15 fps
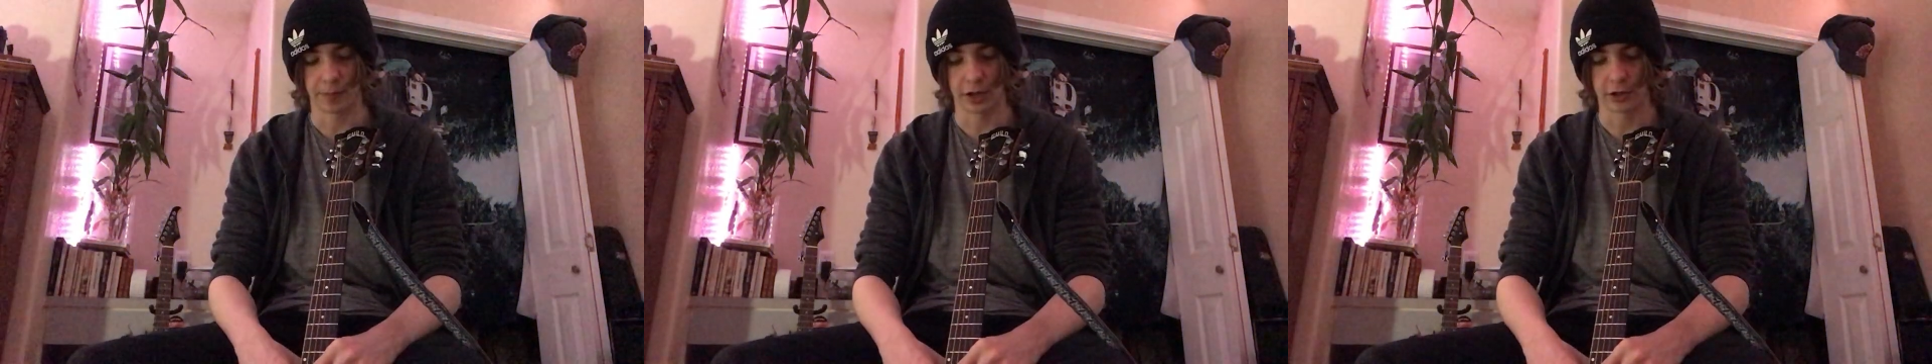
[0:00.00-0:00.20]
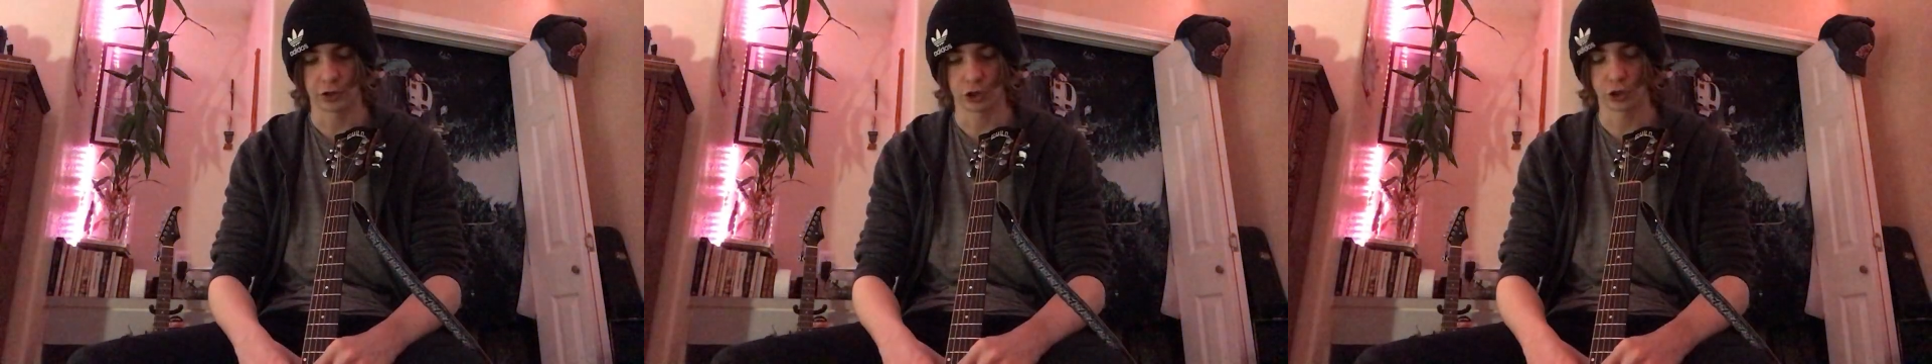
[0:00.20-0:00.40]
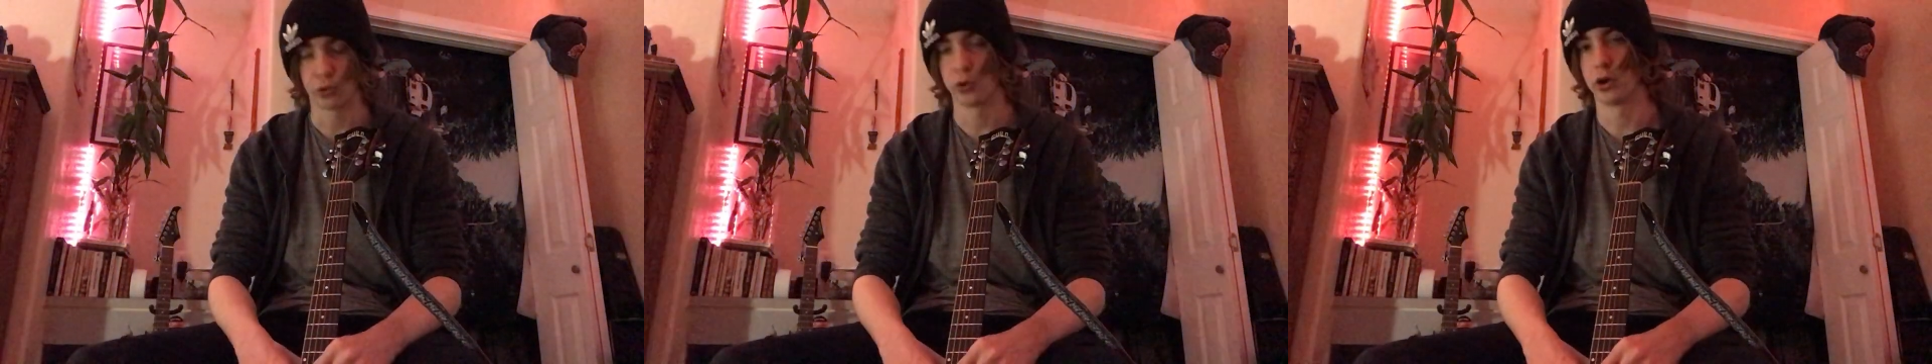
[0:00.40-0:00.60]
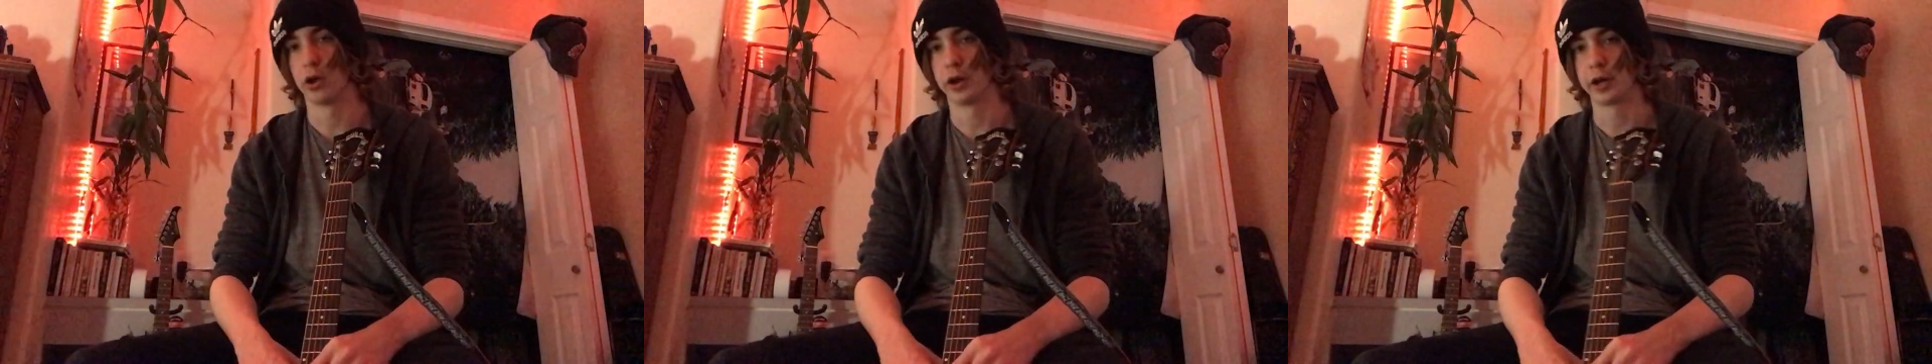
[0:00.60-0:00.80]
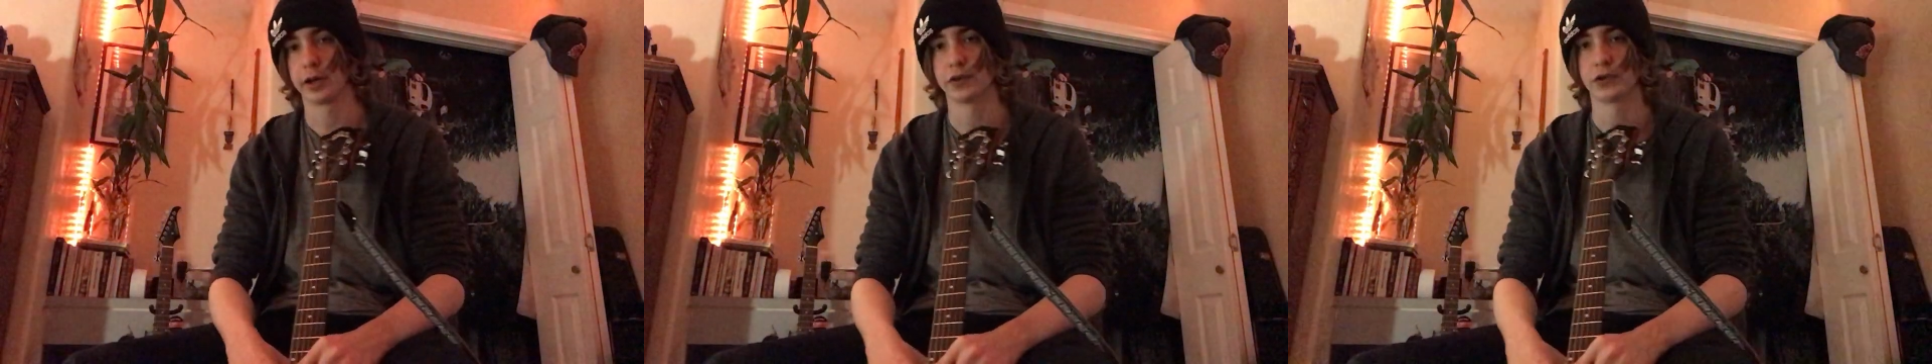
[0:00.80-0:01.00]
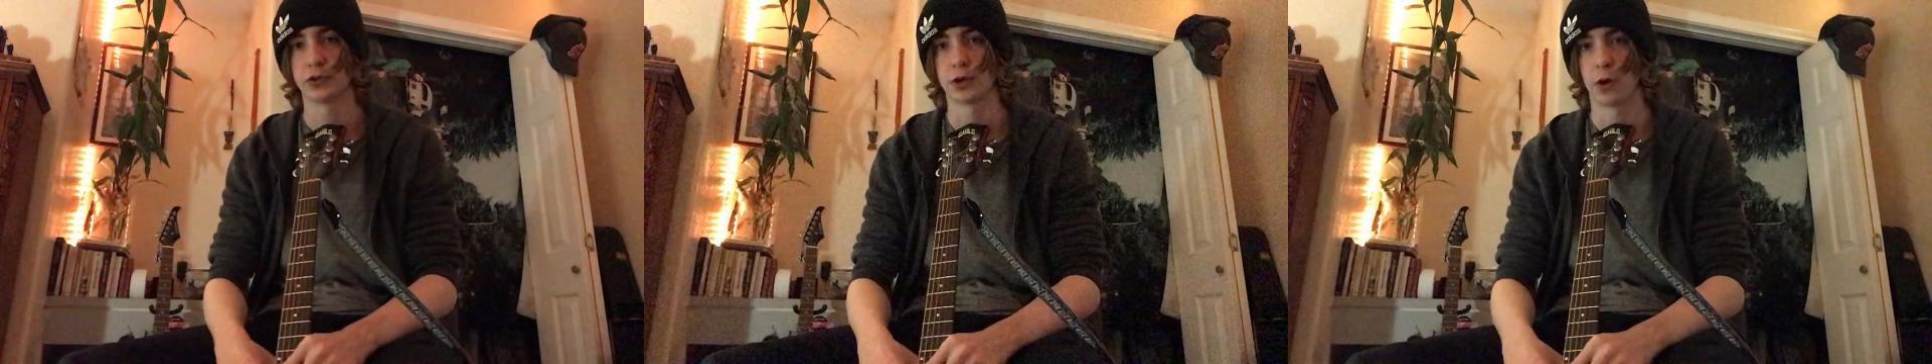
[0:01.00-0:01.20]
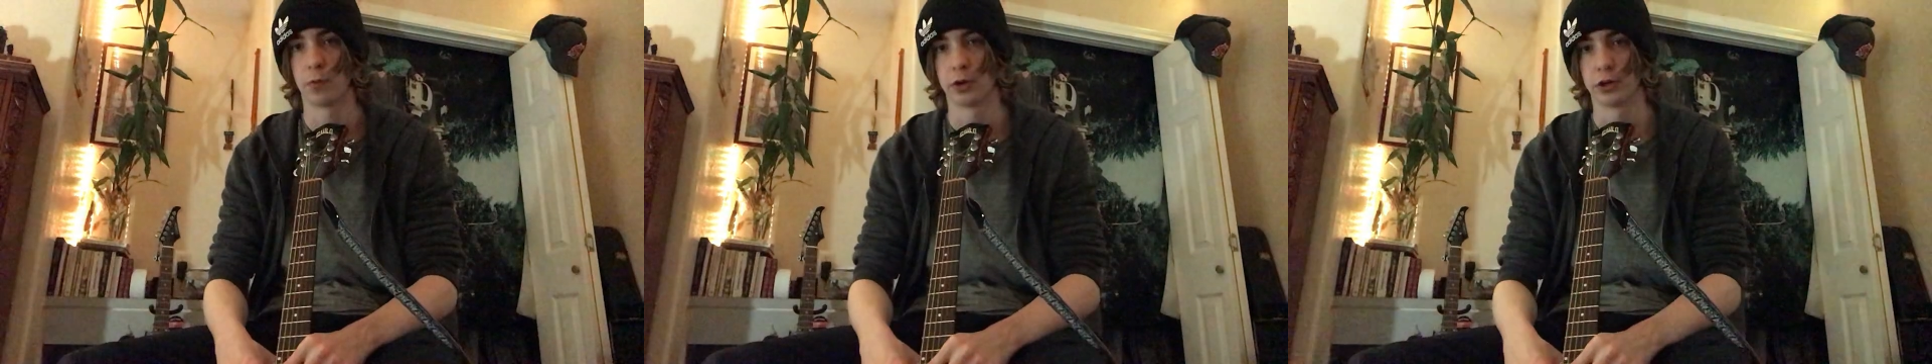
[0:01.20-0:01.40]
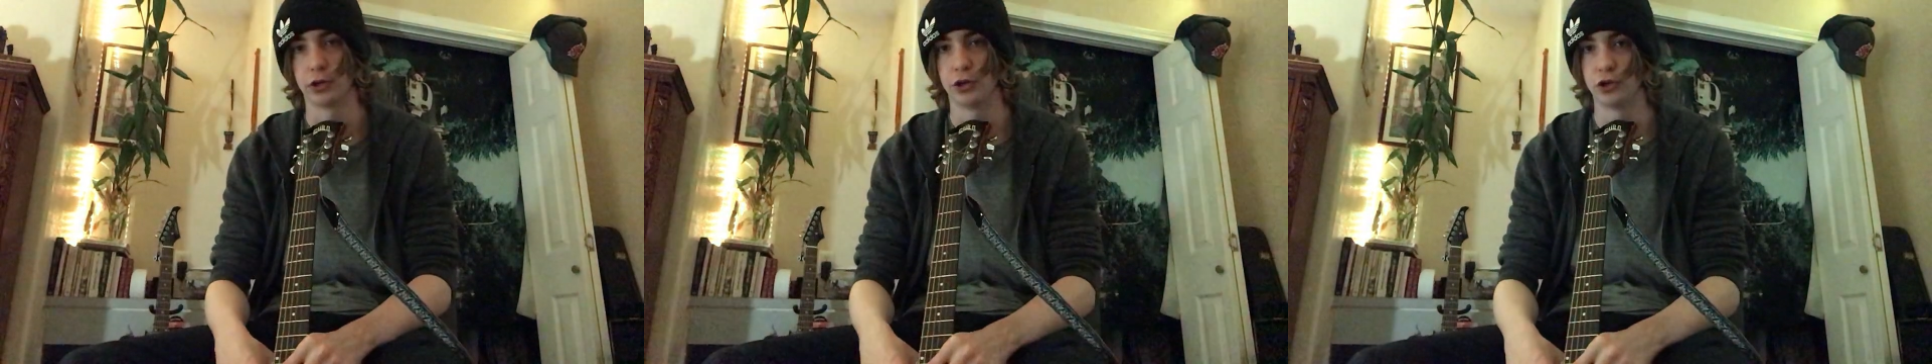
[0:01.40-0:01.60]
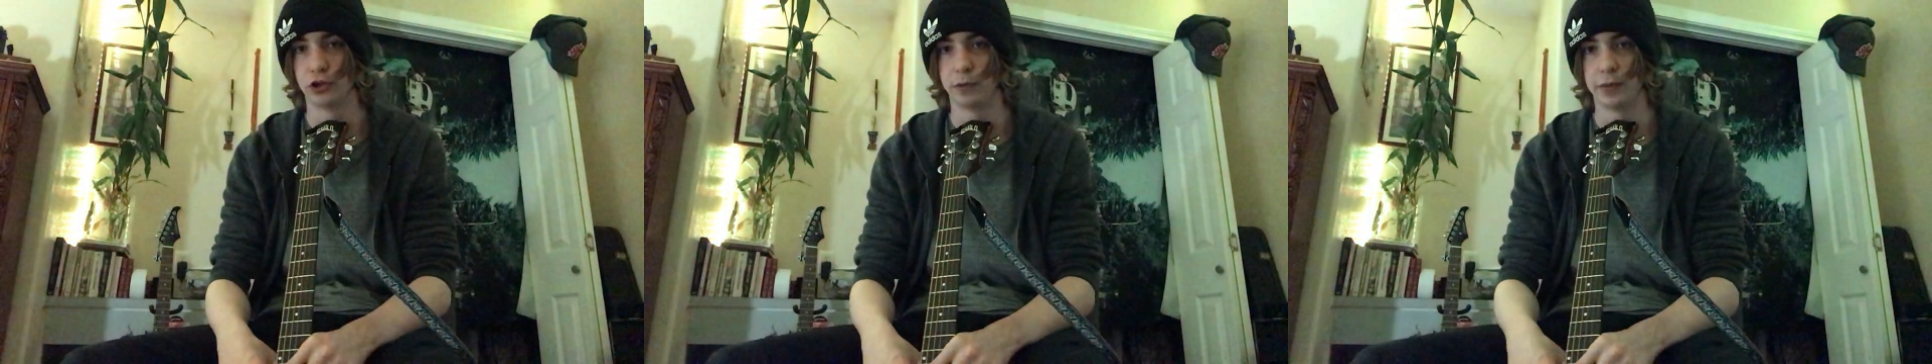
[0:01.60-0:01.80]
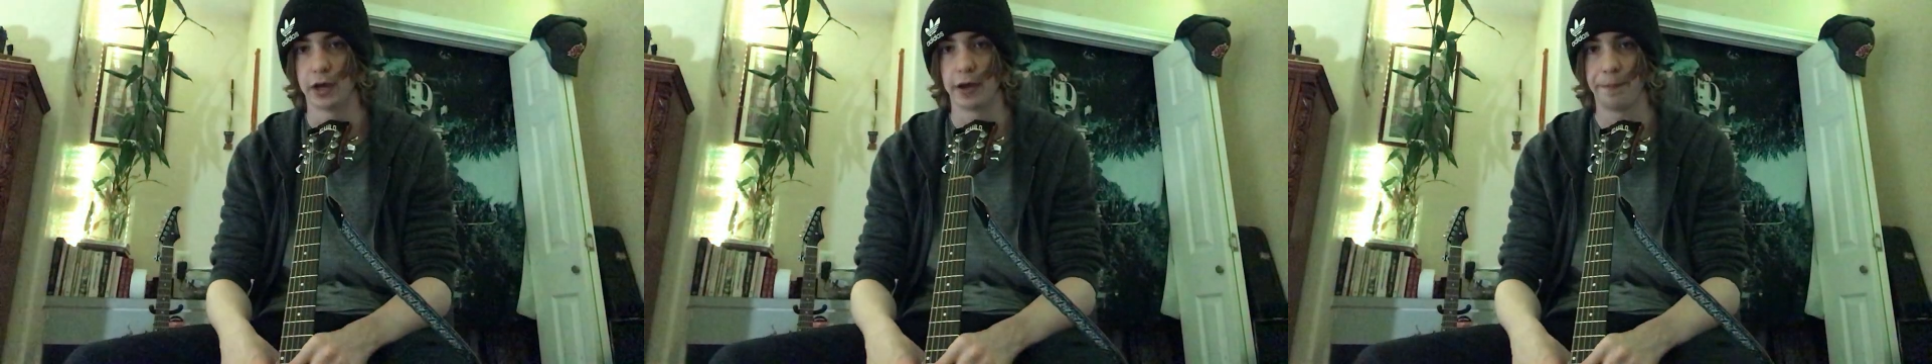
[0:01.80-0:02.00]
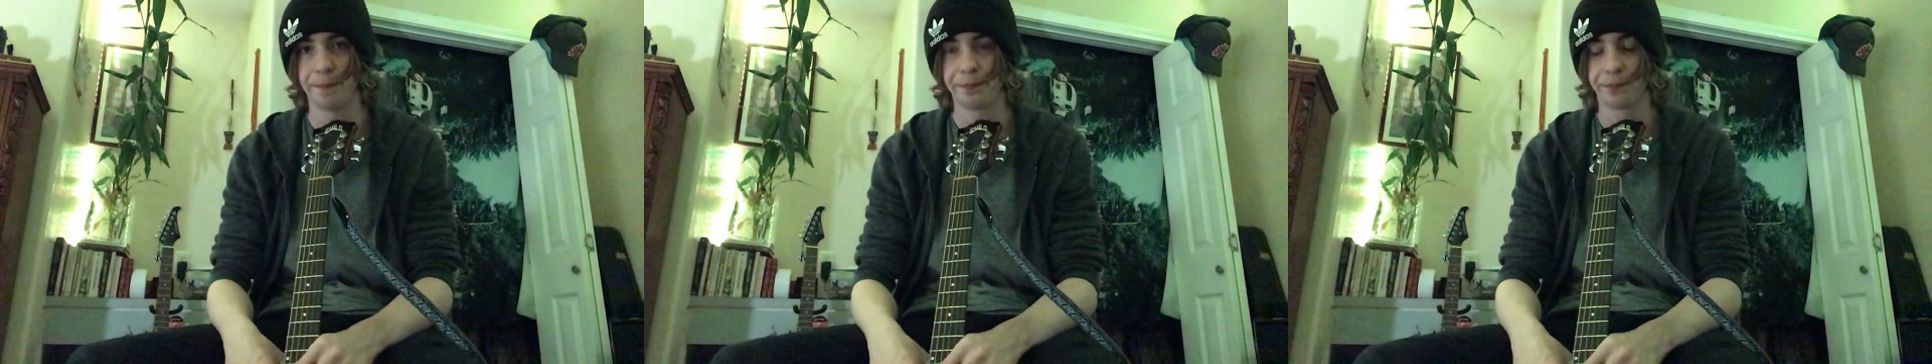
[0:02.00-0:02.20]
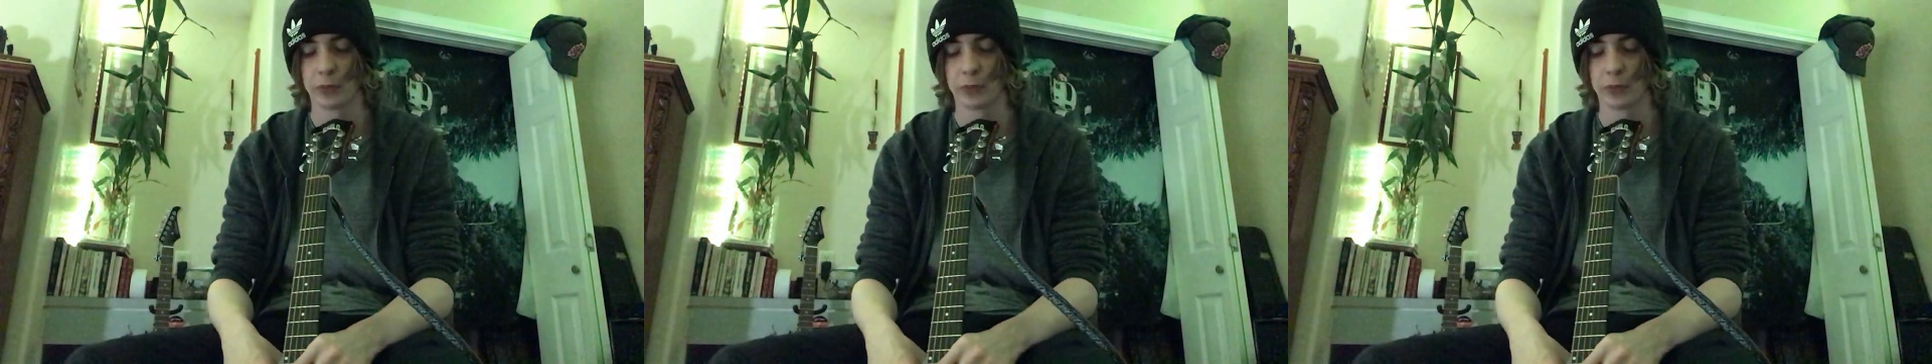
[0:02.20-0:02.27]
make a tutorial on it because there's not one on YouTube yet.